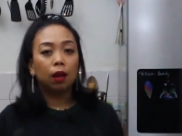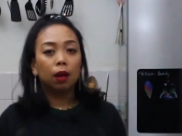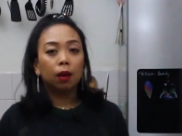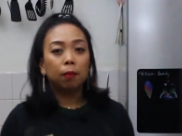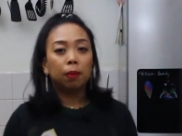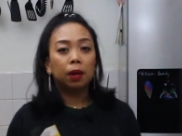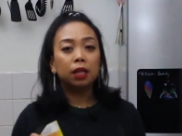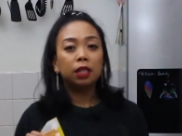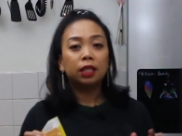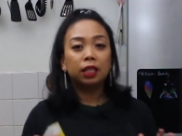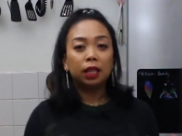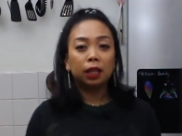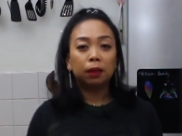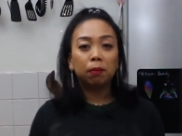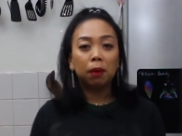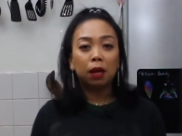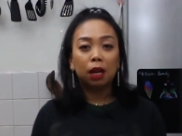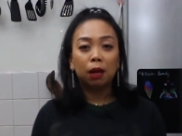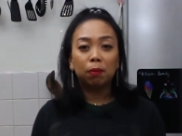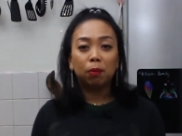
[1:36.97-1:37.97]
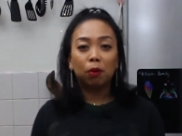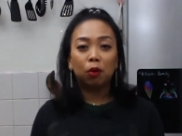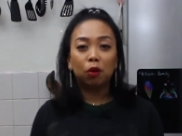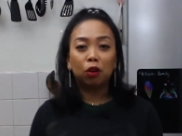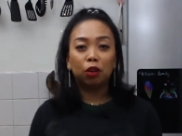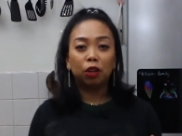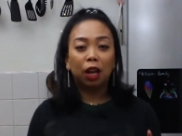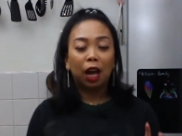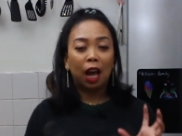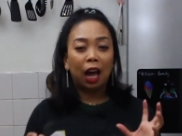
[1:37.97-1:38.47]
Pancit
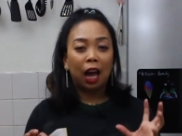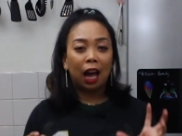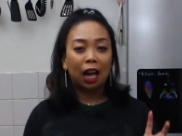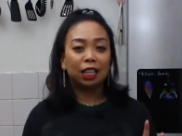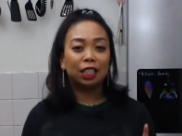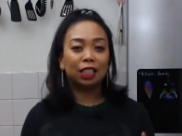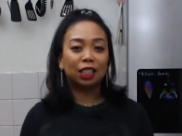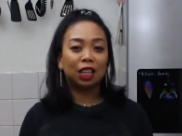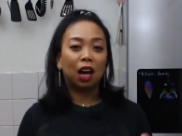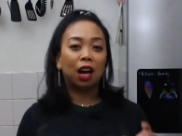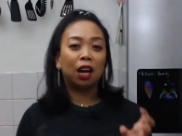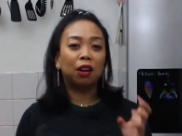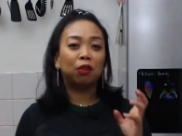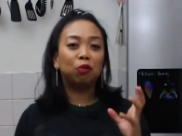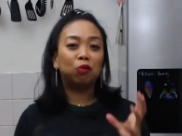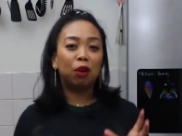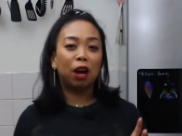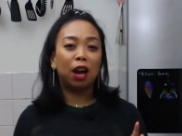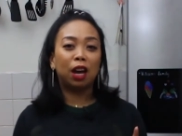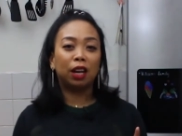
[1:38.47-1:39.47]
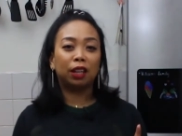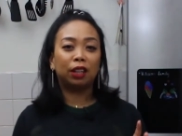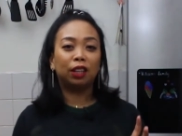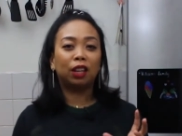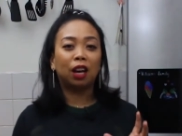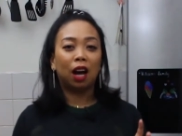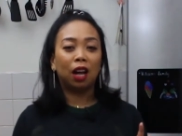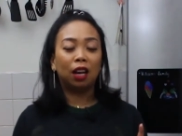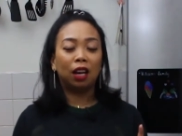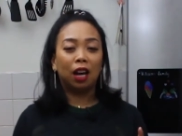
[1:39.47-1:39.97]
Malabon has that red
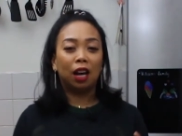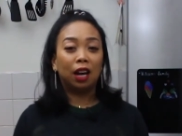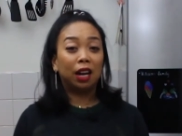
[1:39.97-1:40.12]
color.